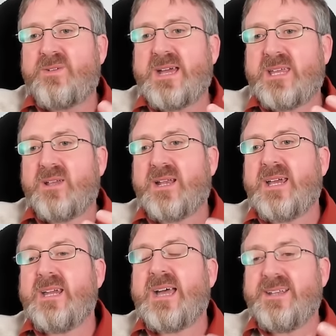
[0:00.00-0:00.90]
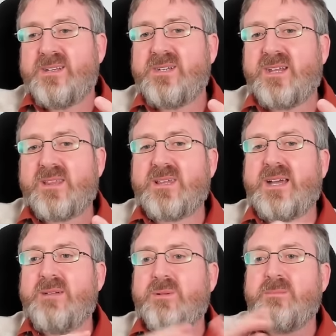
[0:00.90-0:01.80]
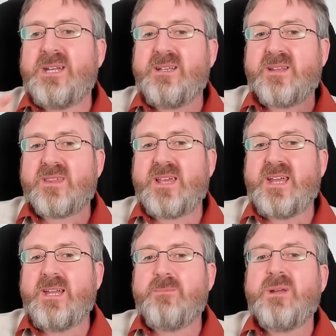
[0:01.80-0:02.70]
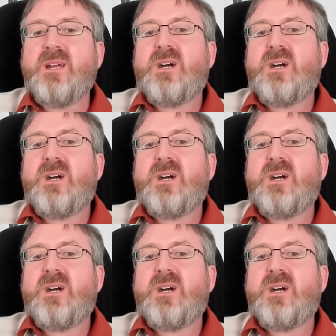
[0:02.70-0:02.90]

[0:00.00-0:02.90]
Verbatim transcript: faculae, and TSI remain the same